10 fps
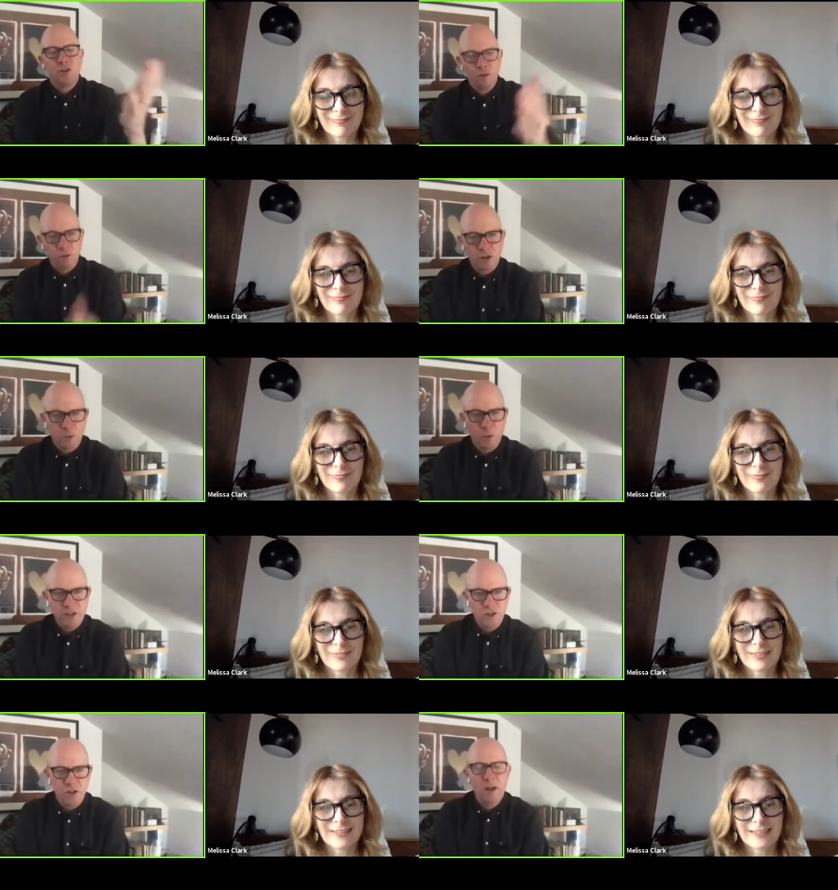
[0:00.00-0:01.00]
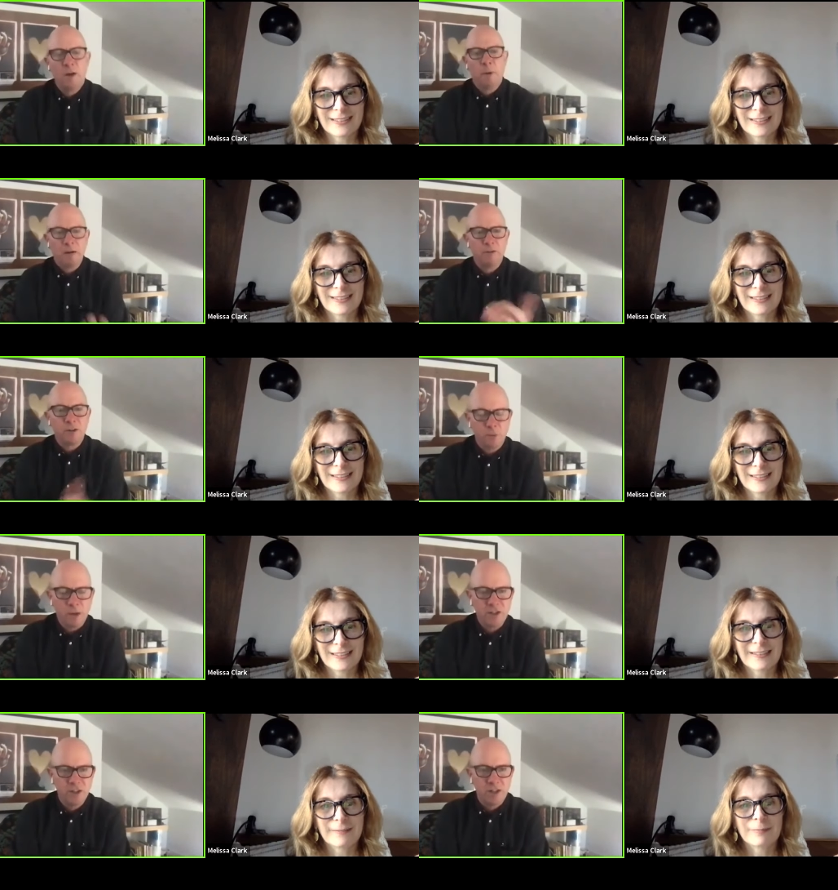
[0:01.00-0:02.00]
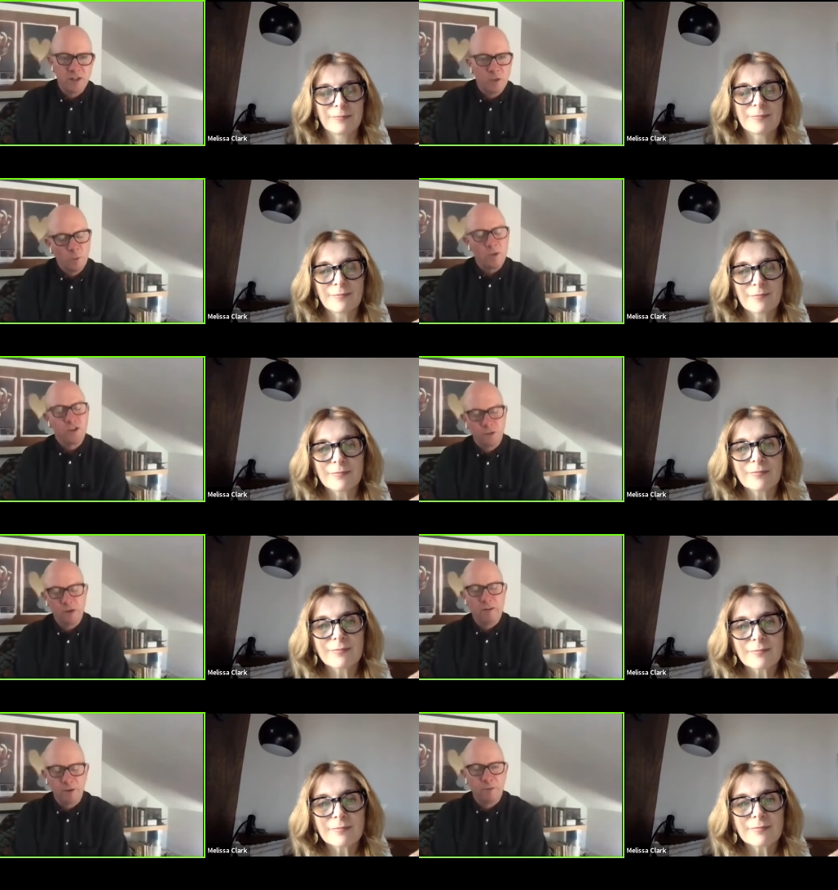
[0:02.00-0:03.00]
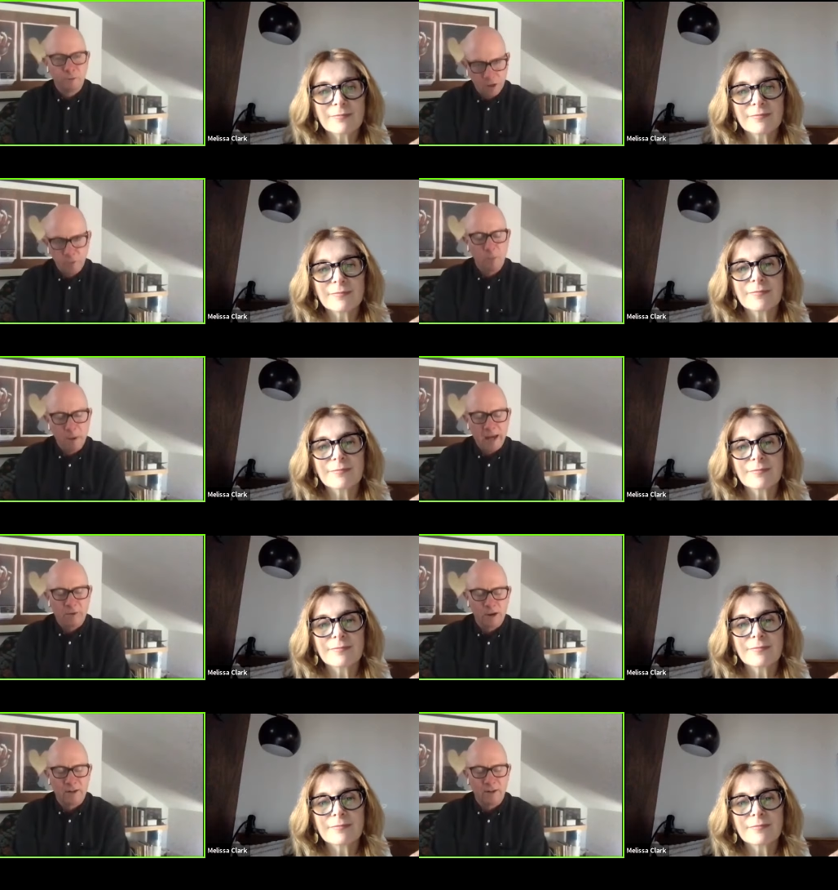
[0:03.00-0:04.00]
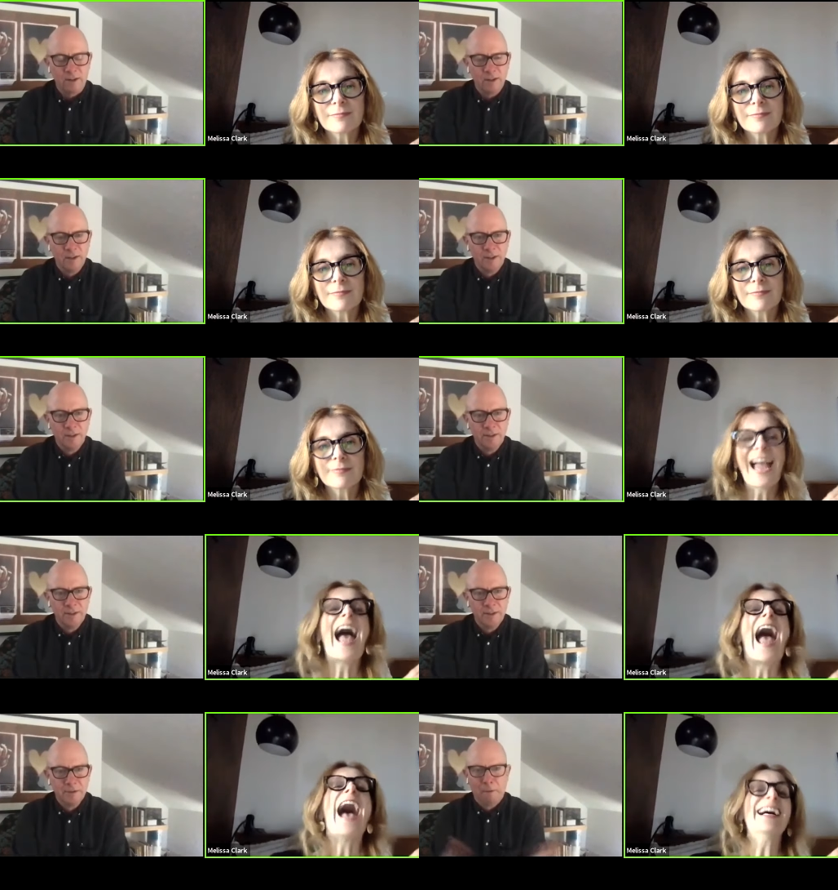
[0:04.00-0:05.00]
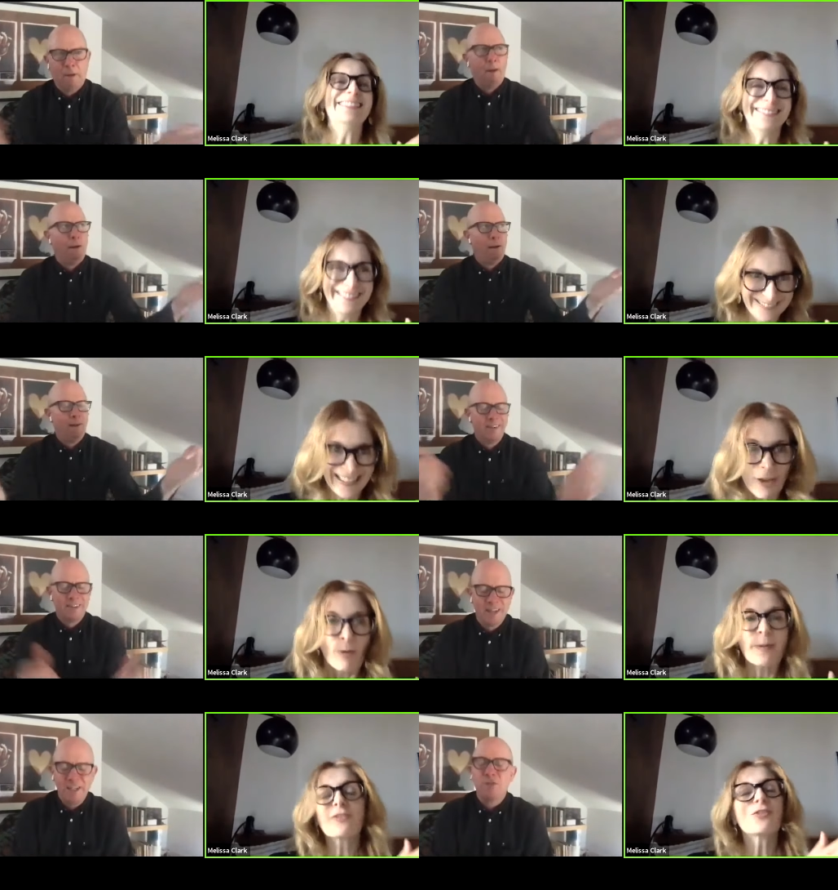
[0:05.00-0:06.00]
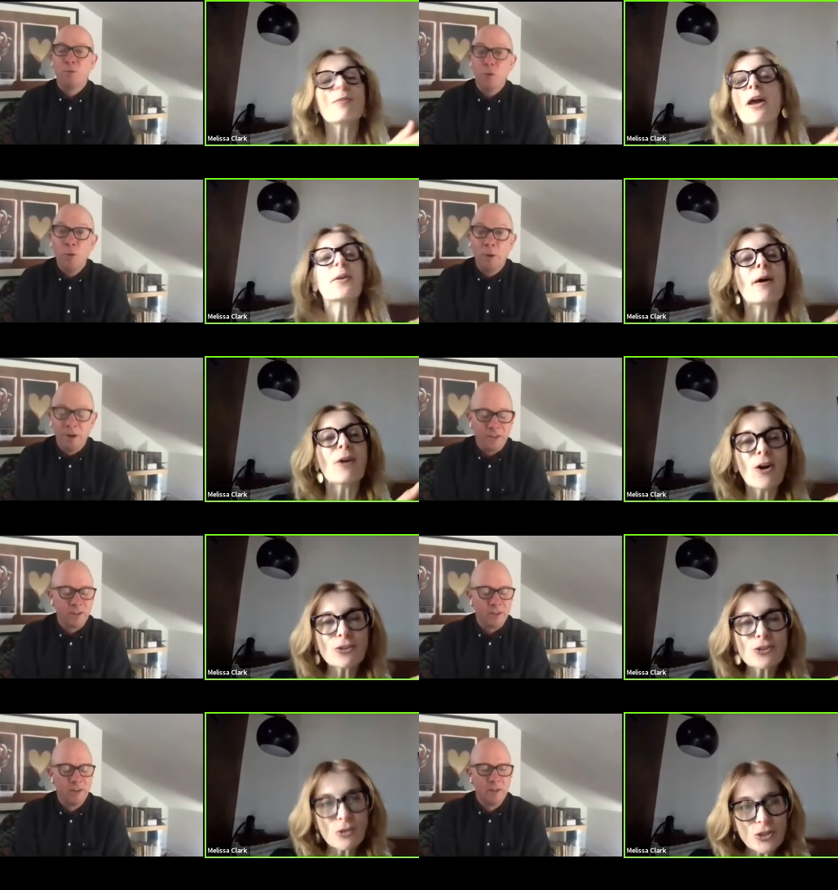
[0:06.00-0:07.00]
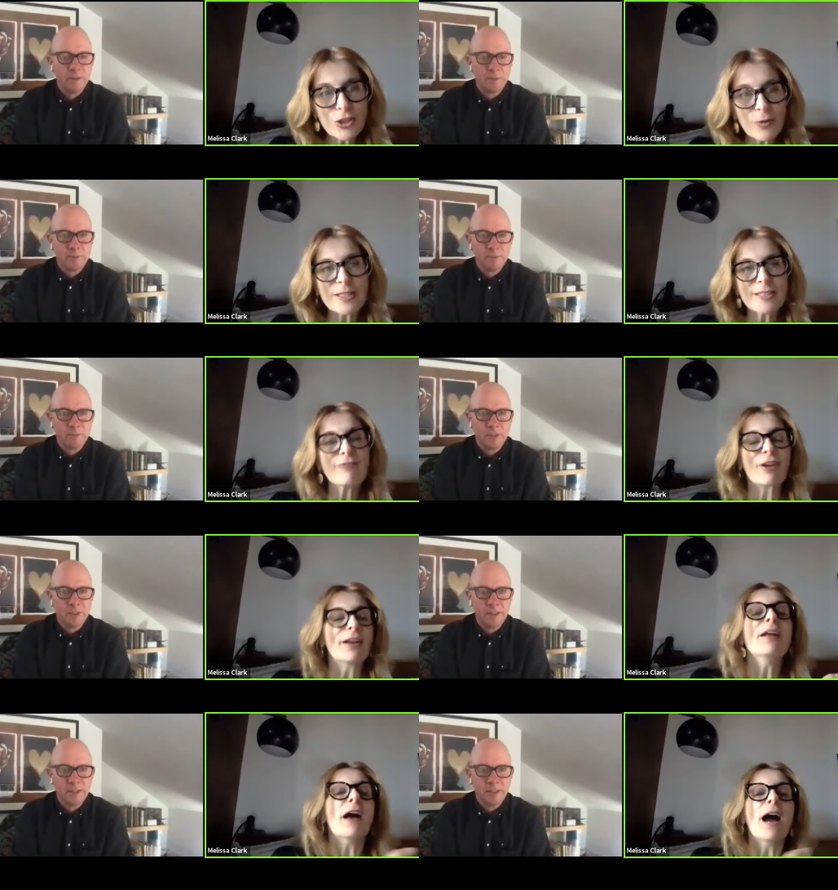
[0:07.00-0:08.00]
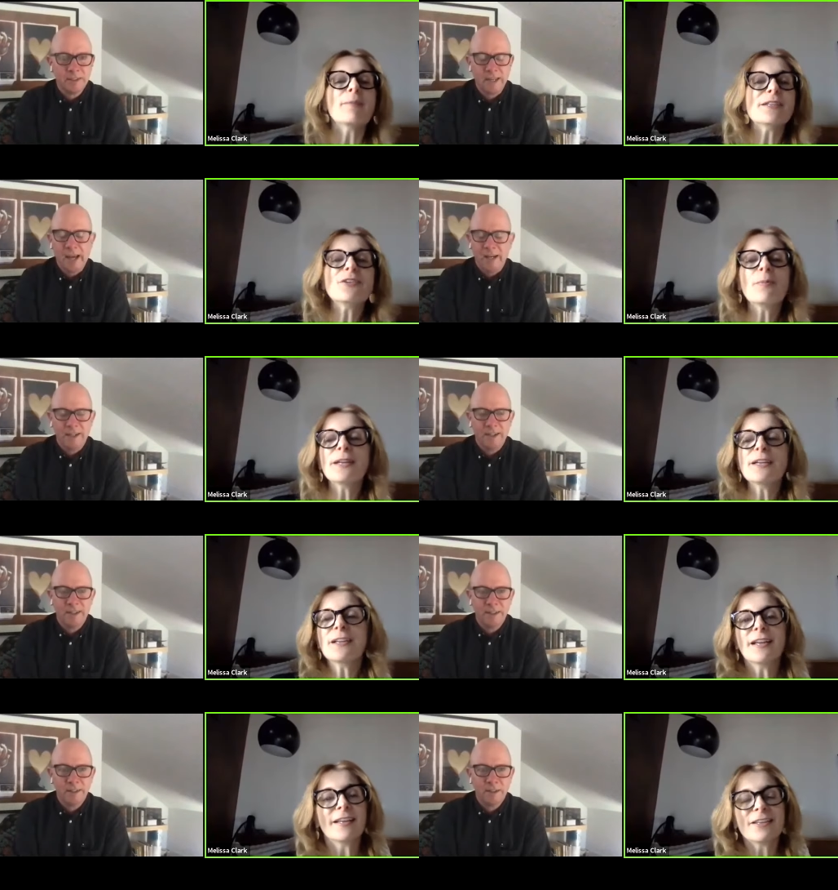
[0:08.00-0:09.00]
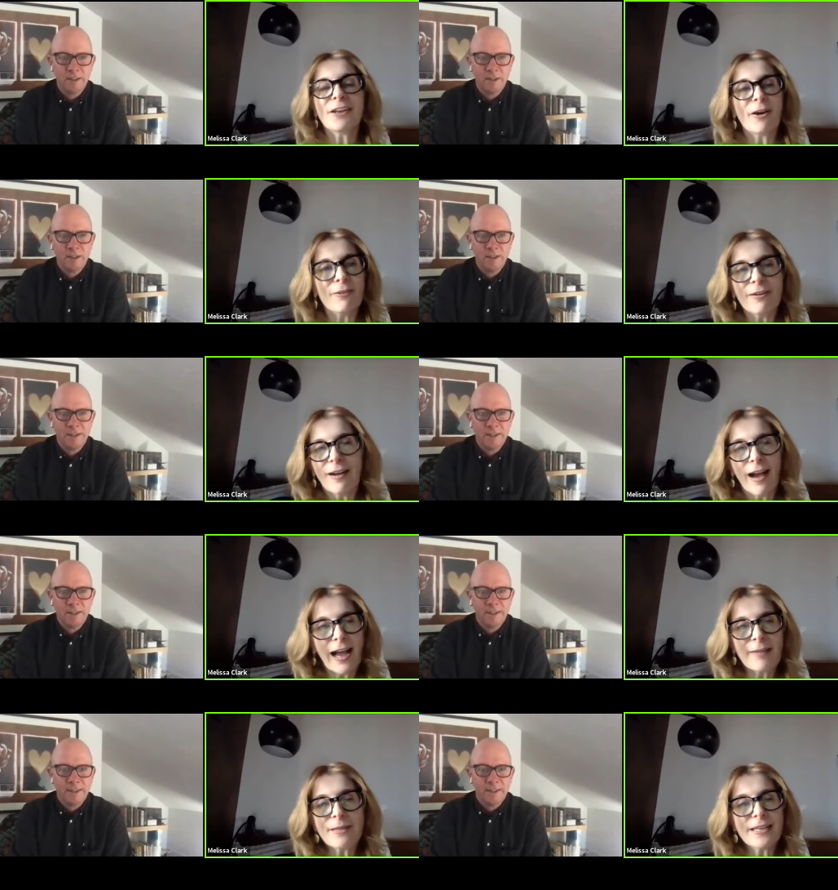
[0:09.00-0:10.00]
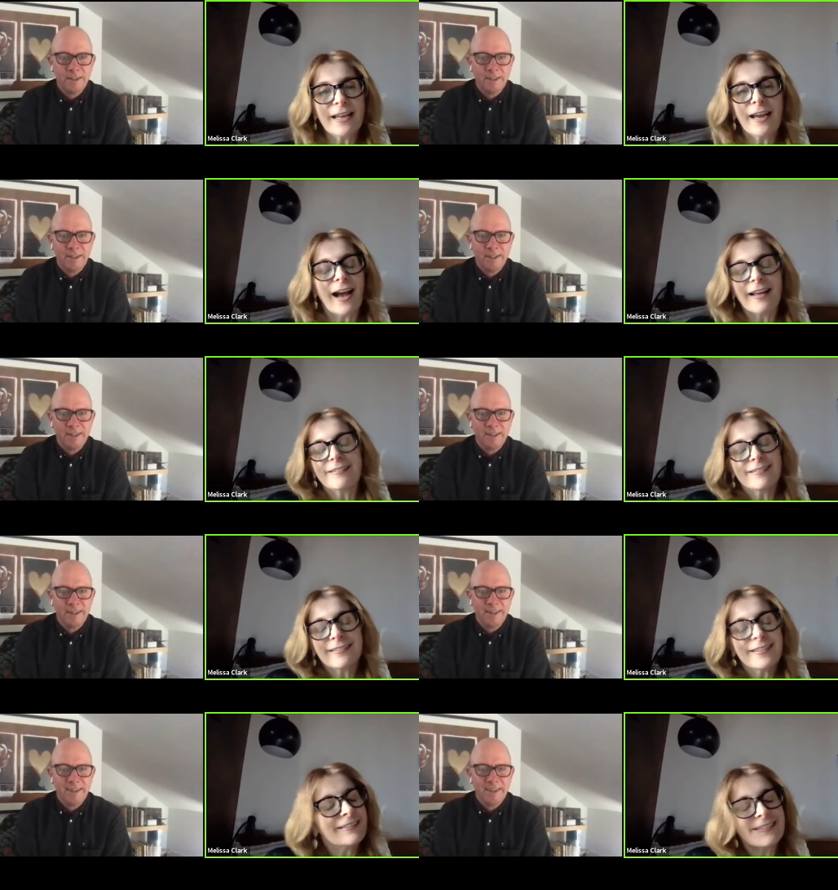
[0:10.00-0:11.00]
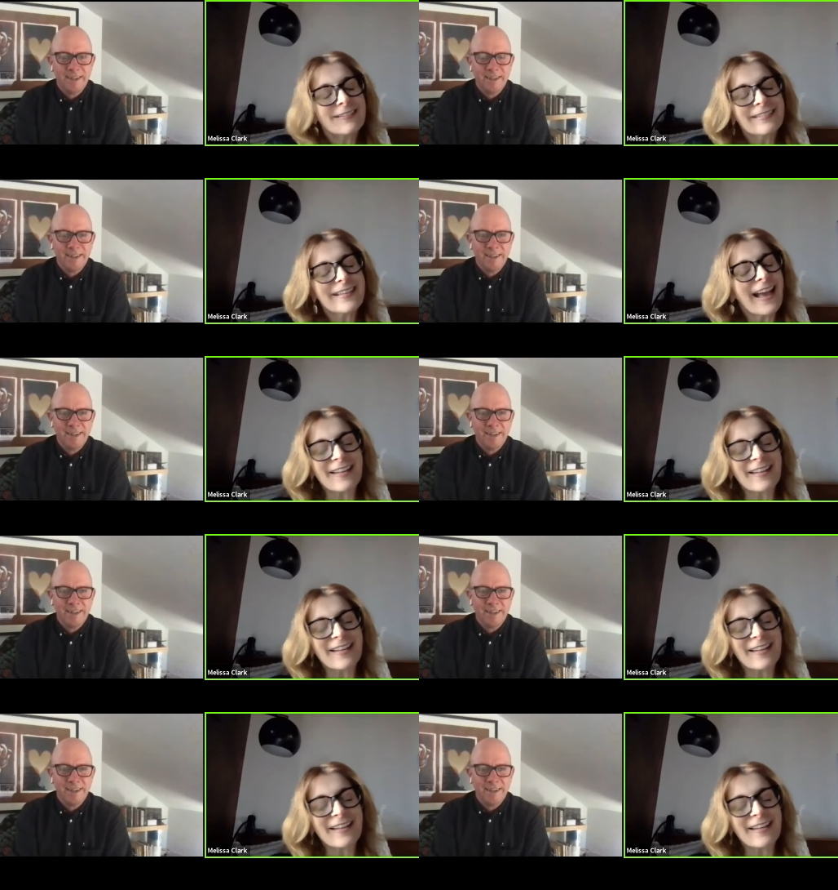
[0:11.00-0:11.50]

Speaker 1: your first question. My first question is, what's your favorite Fleetwood Mac record? Ha!
Speaker 2: Well, because it's you write about culture too. It's different. I mean, yeah. nobody, you know, I mean, yeah,